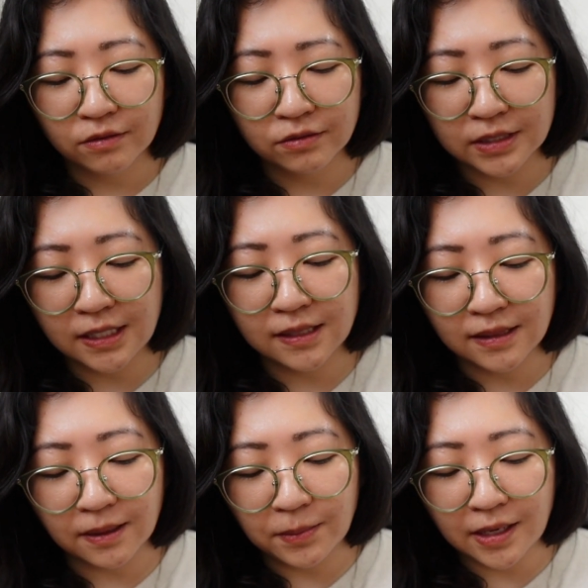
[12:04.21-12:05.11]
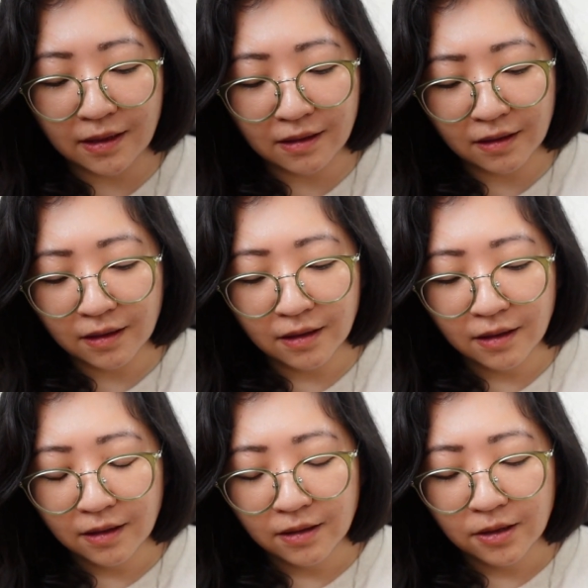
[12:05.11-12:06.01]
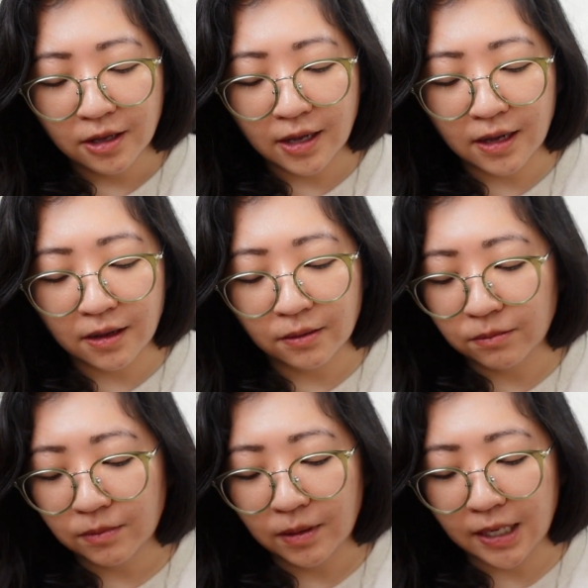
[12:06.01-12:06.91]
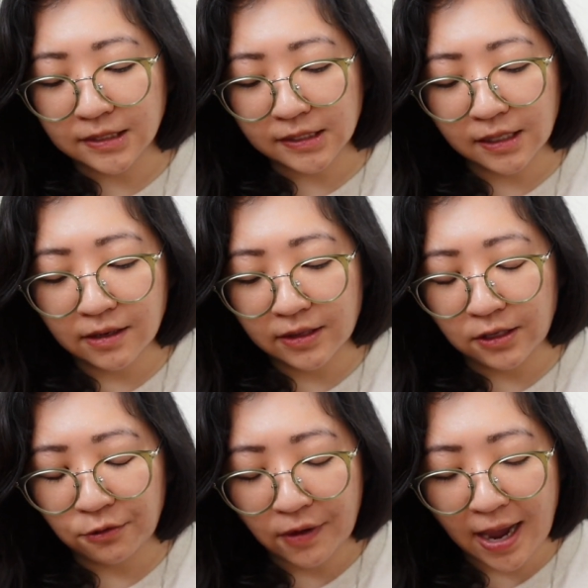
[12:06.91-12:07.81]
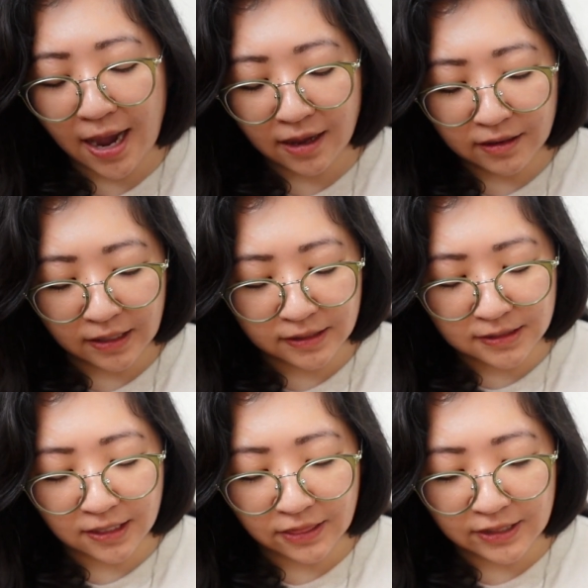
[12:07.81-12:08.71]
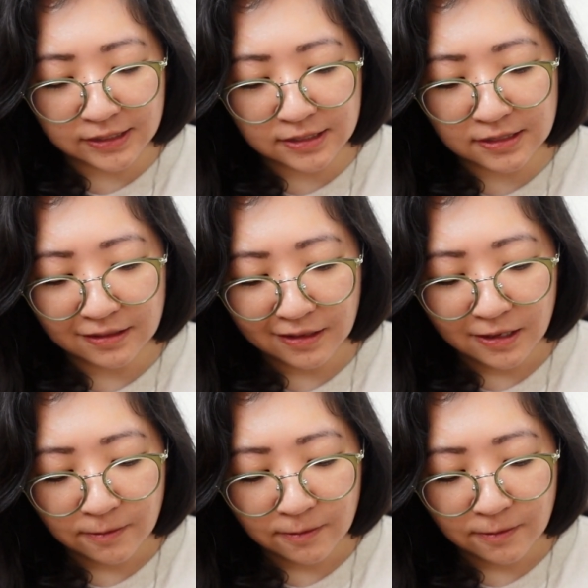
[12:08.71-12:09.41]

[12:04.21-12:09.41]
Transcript: really limiting idea that you've had, and it's like this